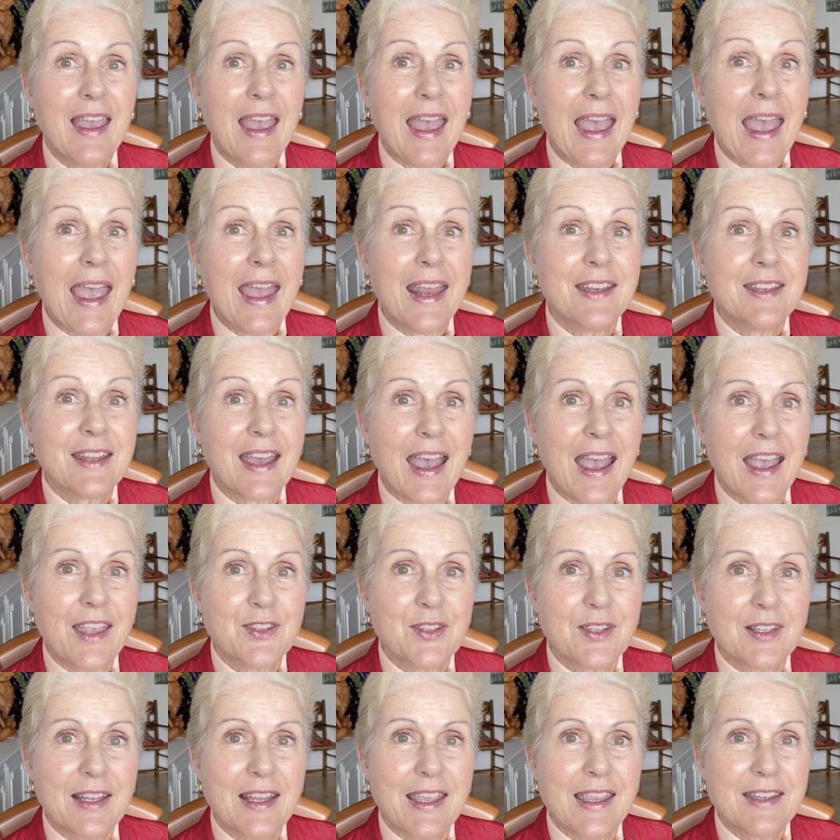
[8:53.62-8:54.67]
and
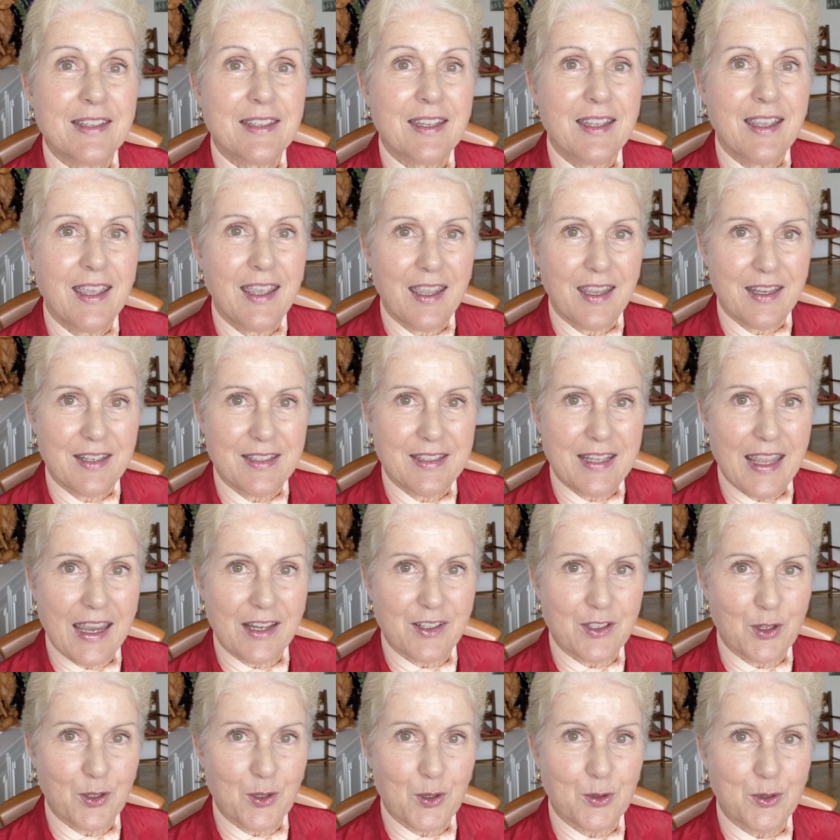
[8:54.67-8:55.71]
isolate
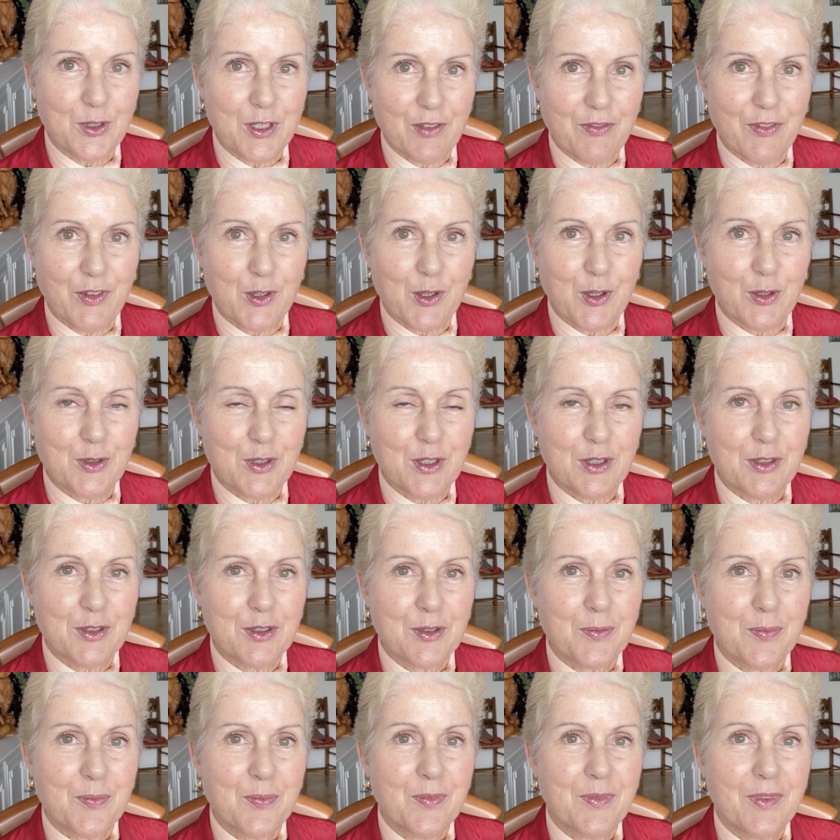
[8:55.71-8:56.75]
technical difficulties.
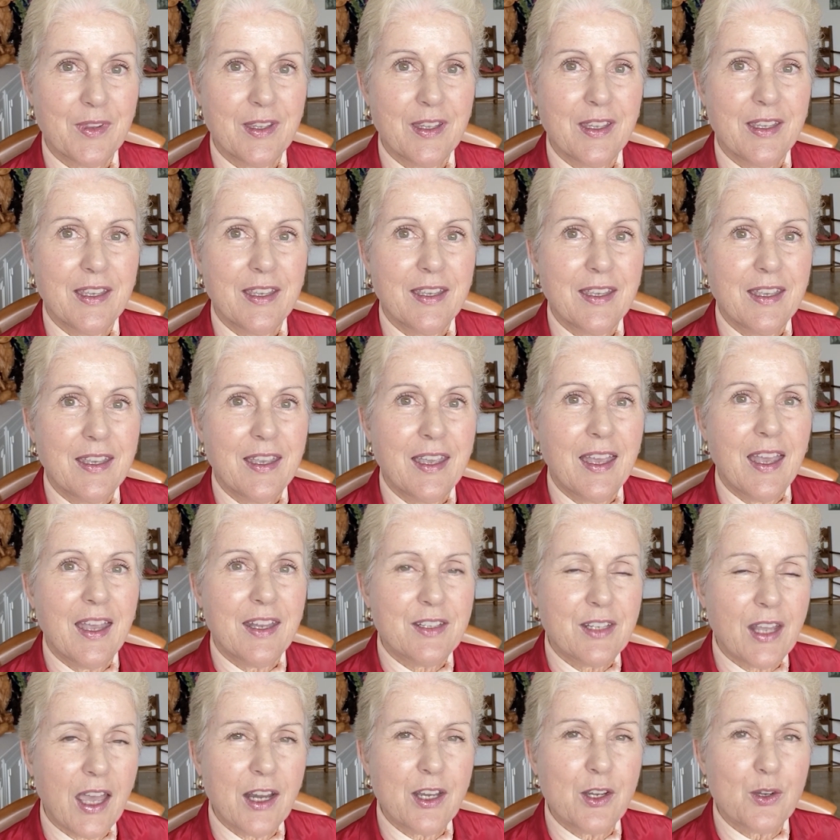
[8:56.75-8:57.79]

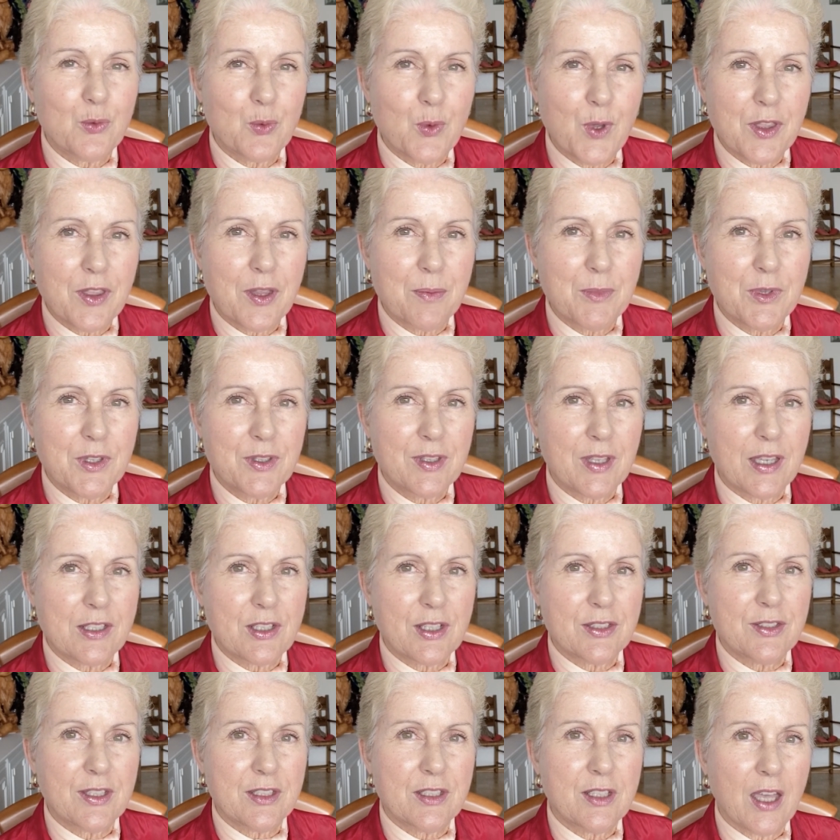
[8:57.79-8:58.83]
Dotted rhythms such
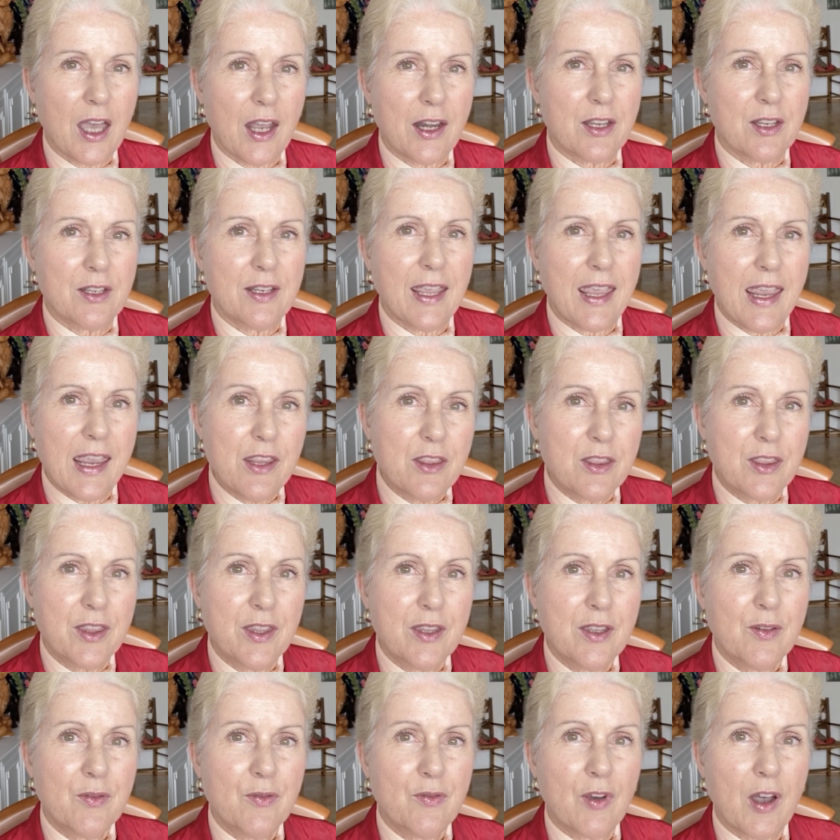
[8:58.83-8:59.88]
as a dotted 8th
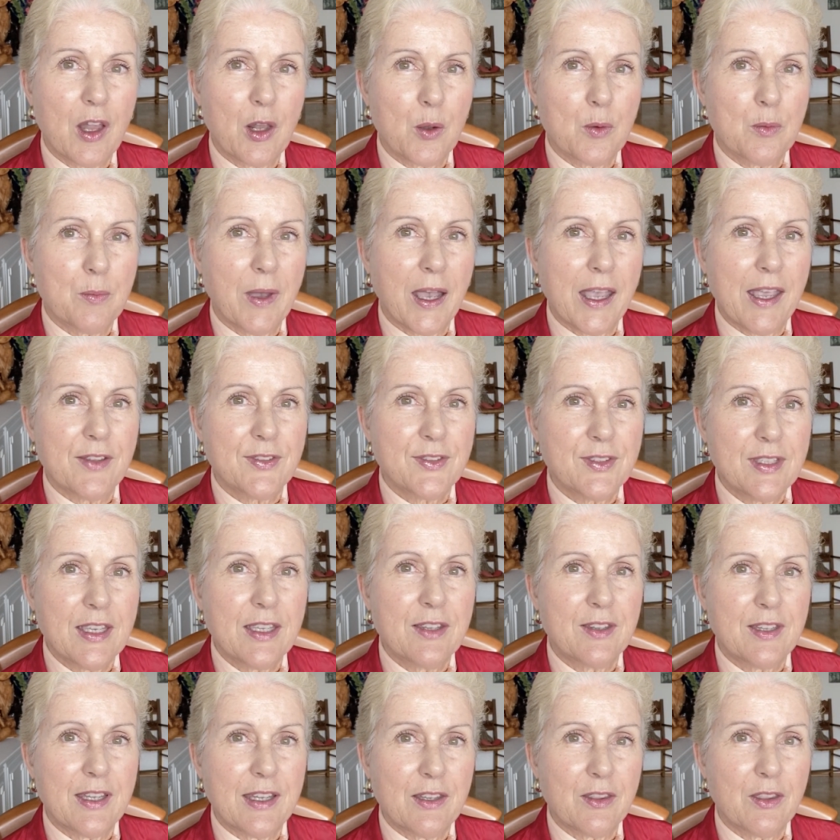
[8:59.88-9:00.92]
followed by a
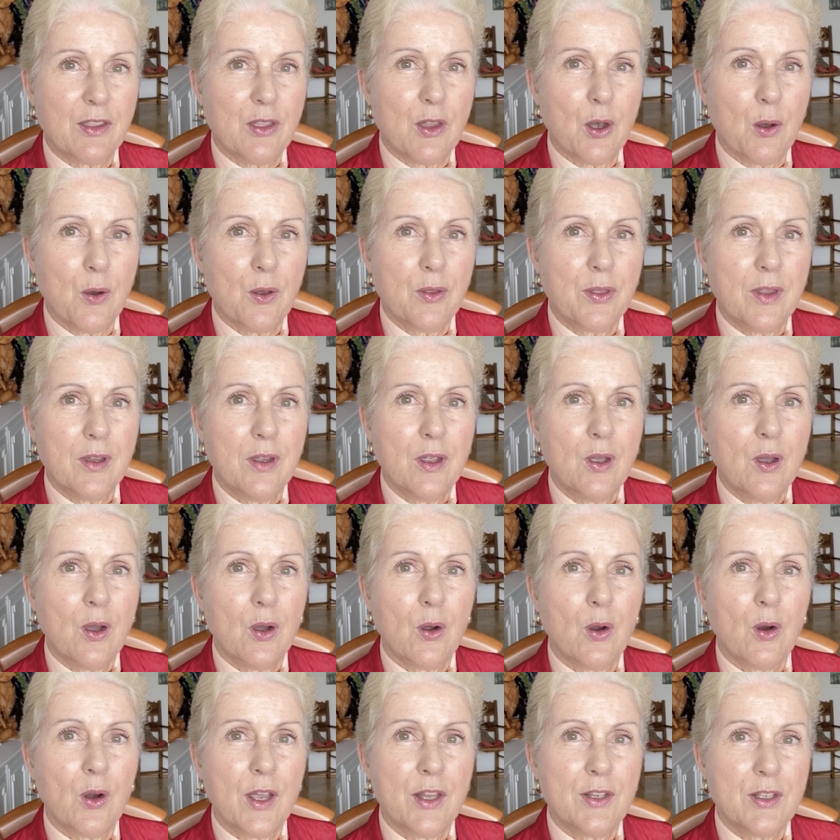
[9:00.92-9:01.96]
16th note
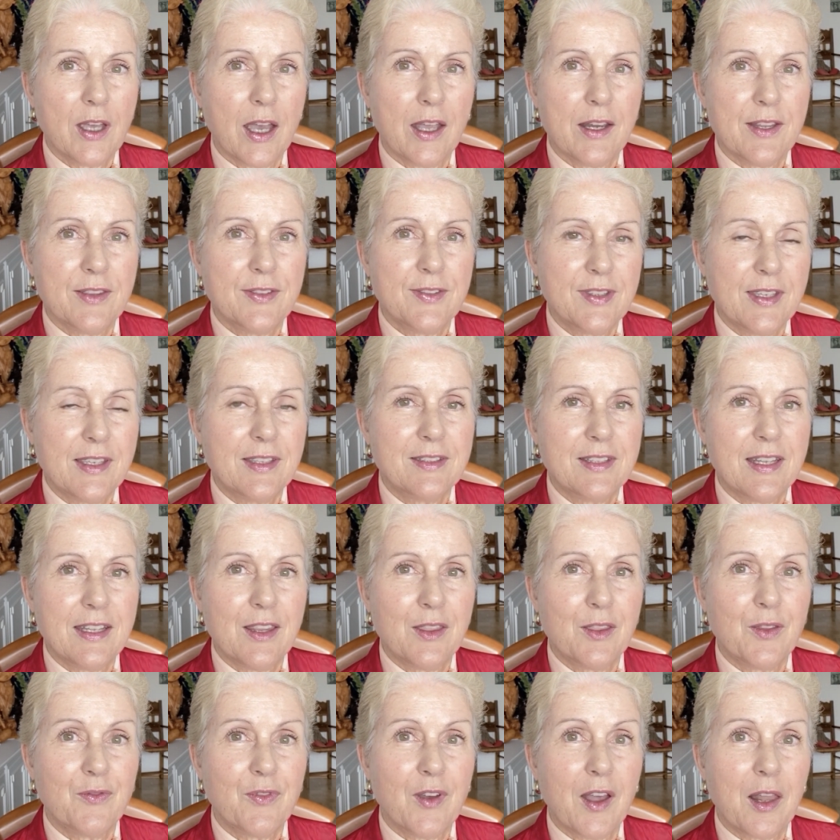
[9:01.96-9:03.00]
or a dotted
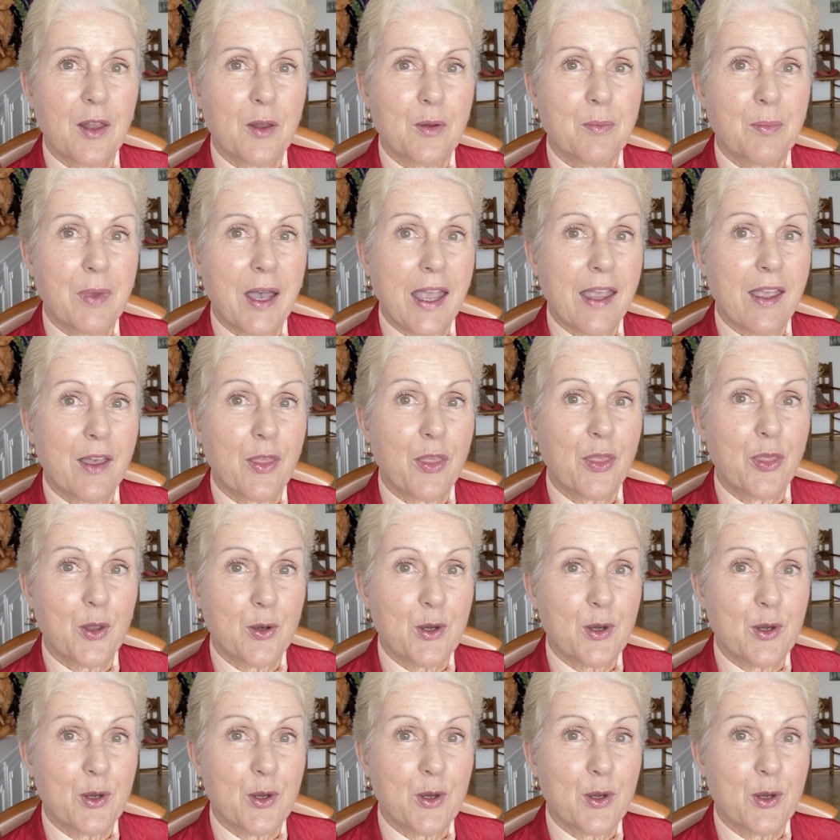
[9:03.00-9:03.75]
16th followed by a